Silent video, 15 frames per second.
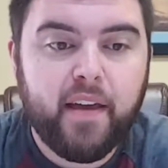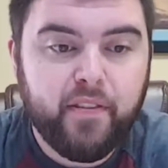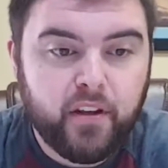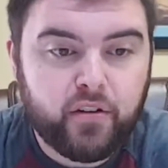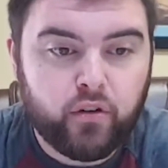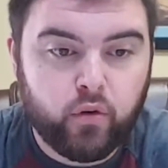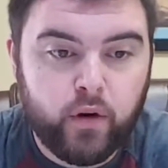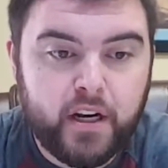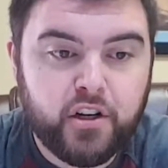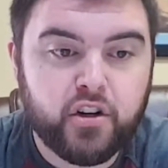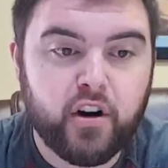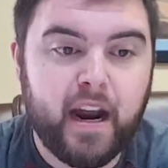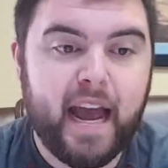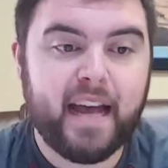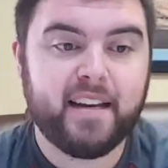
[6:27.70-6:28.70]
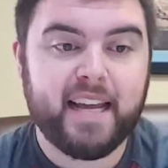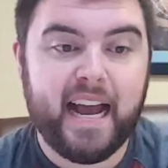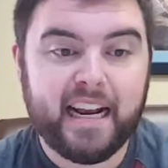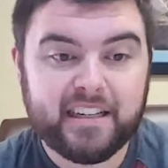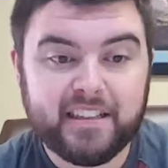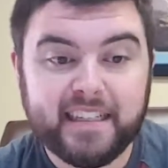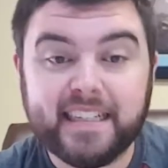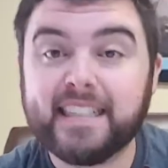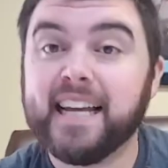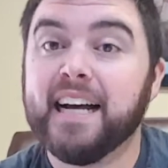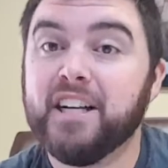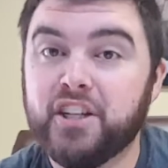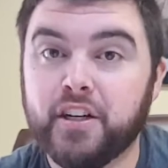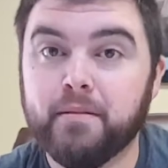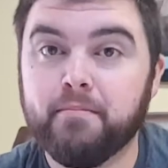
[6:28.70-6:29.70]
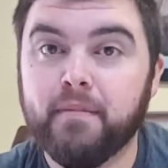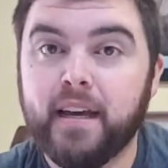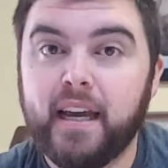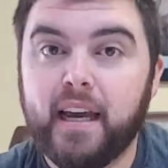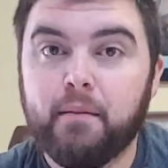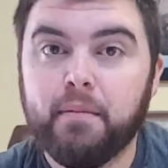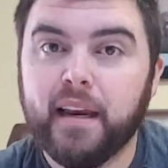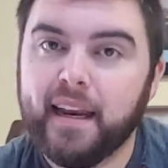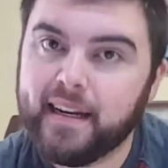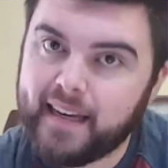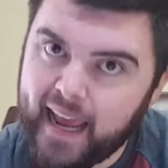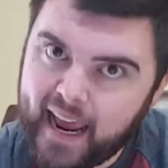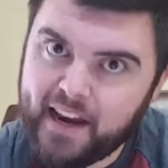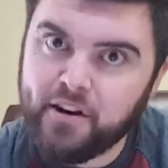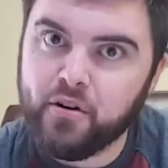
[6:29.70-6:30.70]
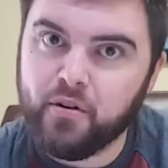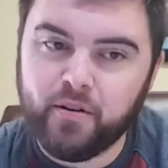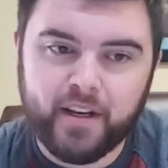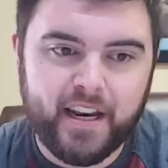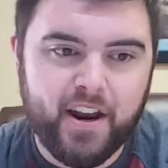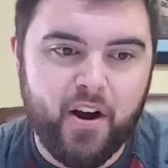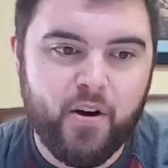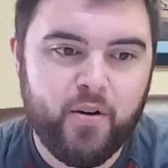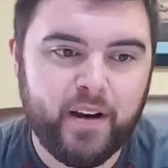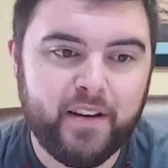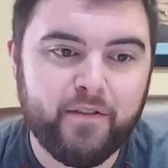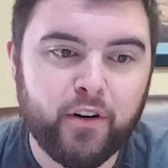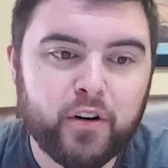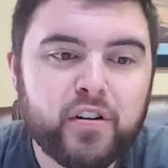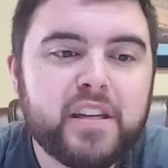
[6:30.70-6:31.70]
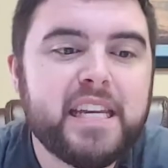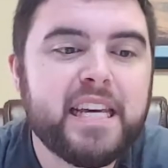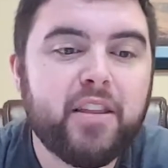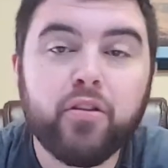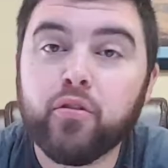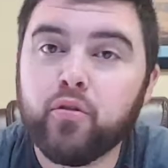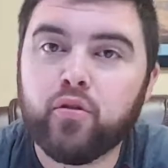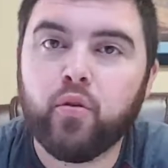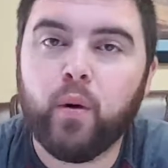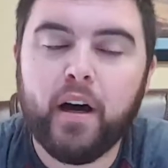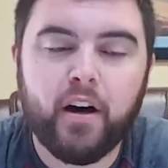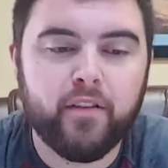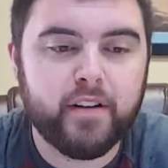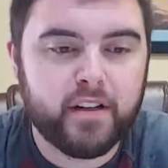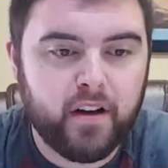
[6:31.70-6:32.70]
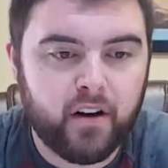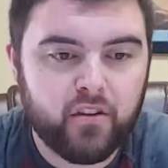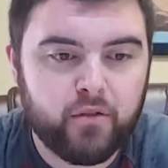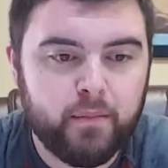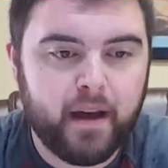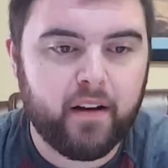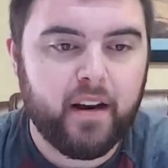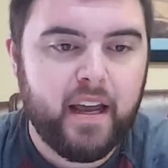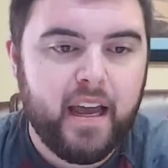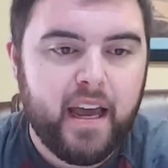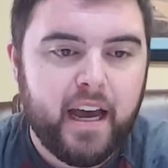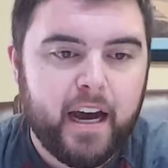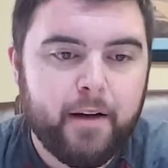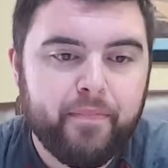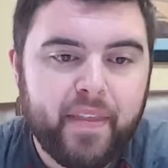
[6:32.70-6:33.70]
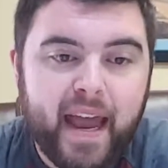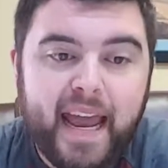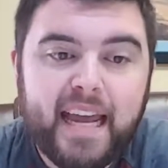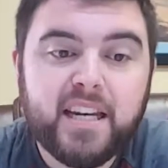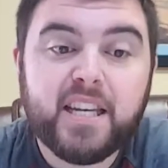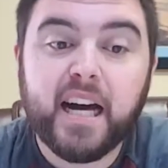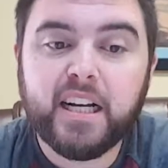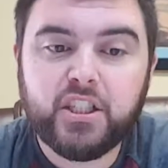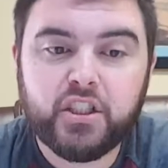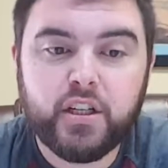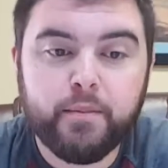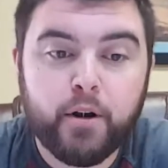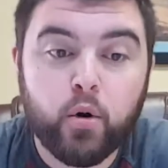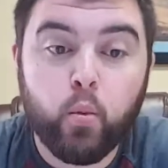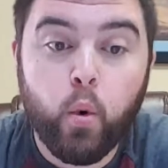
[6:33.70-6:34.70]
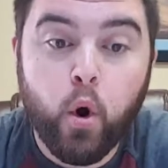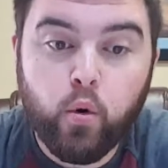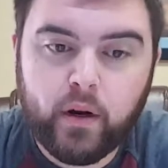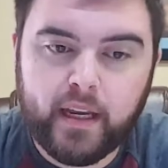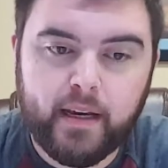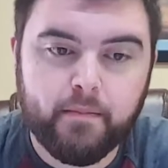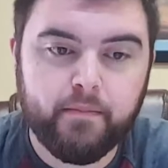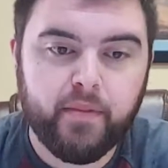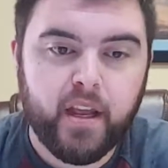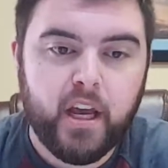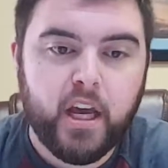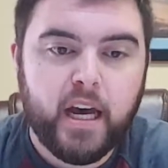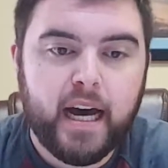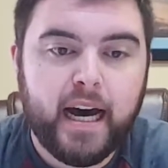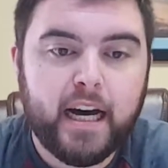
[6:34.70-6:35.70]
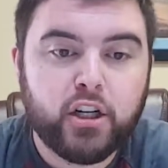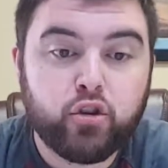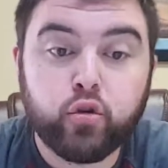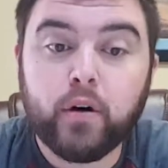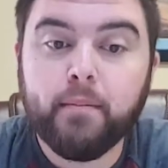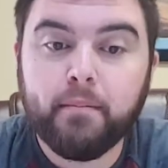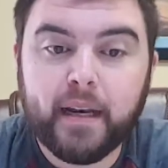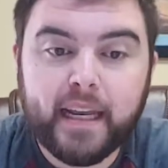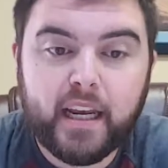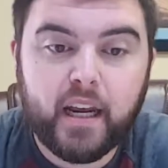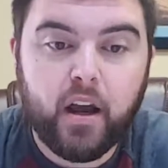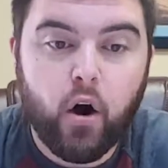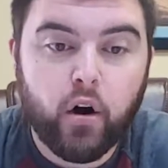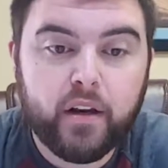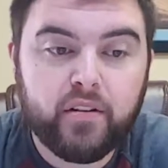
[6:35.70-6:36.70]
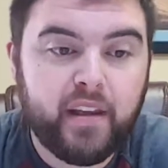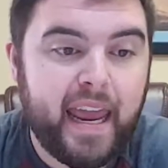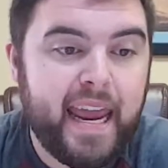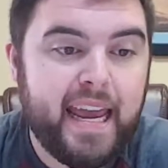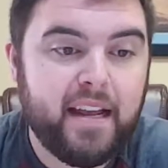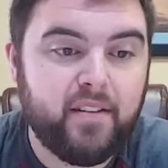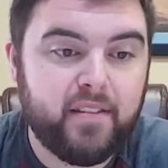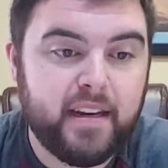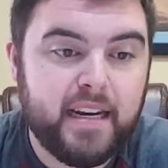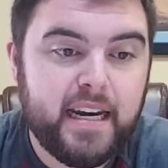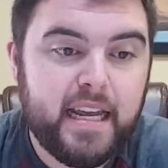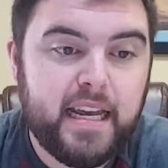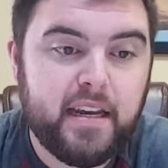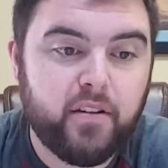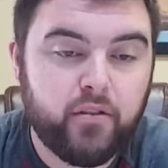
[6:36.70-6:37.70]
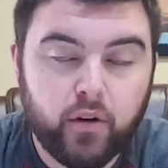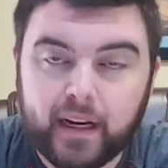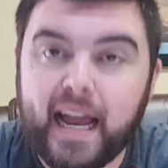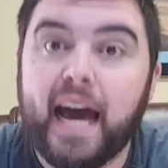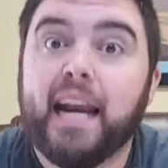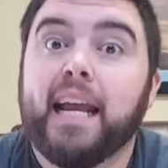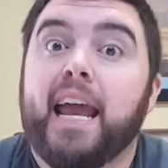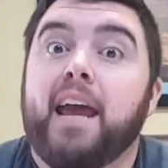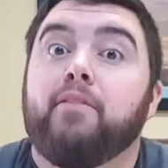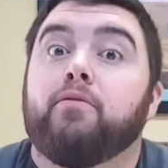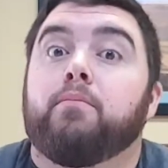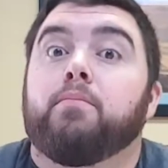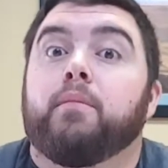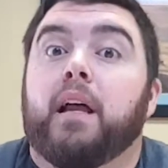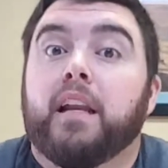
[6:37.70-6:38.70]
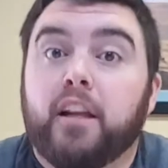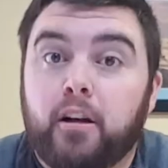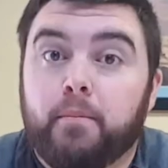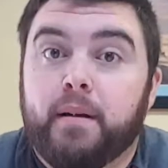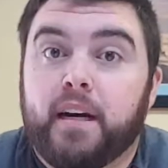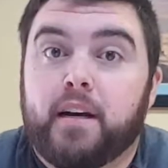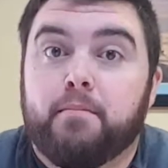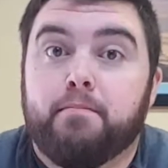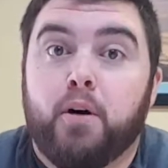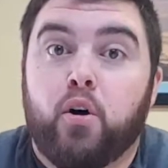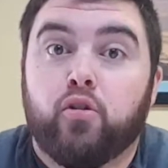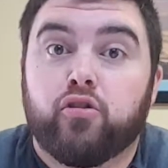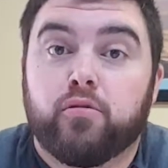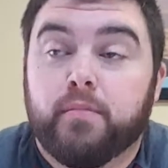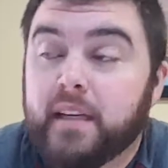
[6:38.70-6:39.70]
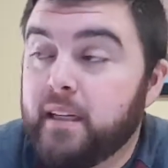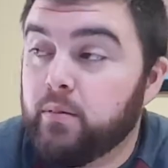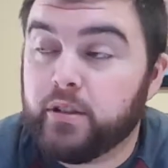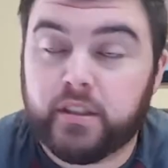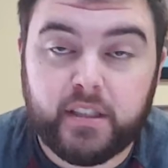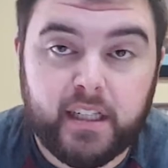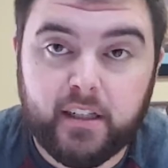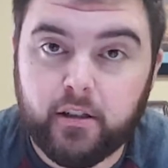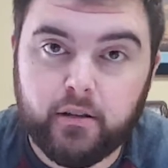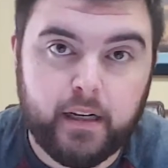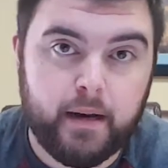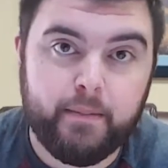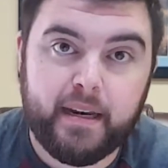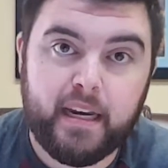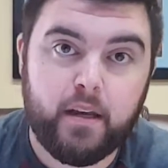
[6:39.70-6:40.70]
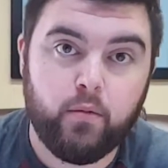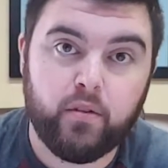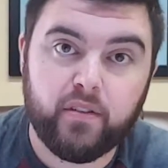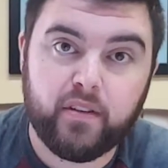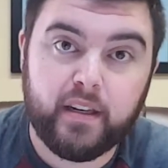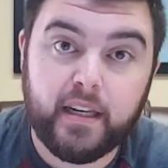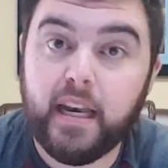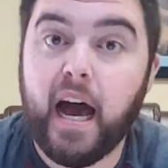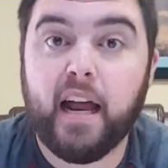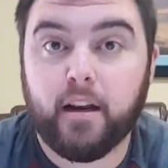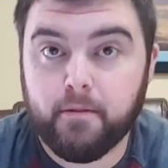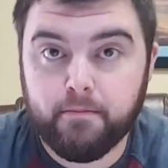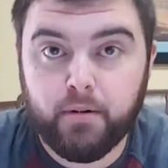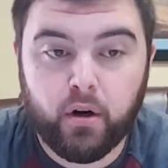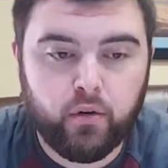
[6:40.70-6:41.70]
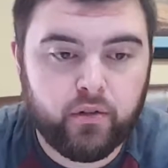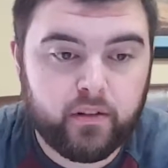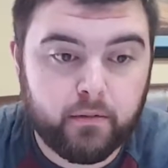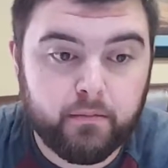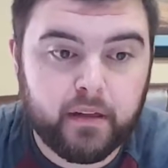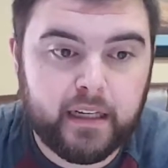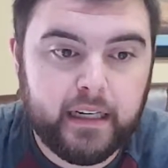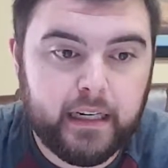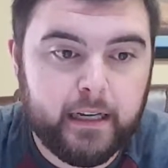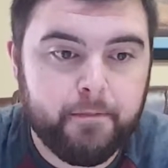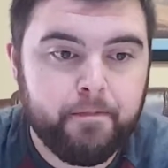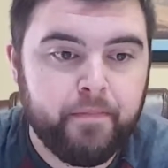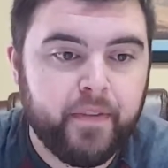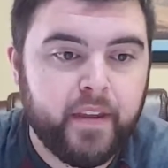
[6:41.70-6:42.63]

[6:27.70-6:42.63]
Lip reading: this creature had to actually touch him and be like, Daniel, in verse 10 through 12, it talks about a hand touched him and awoke him, trembling on his hands and knees. So it kind of gave him a little bit of composure, but he was still, he was not composed completely.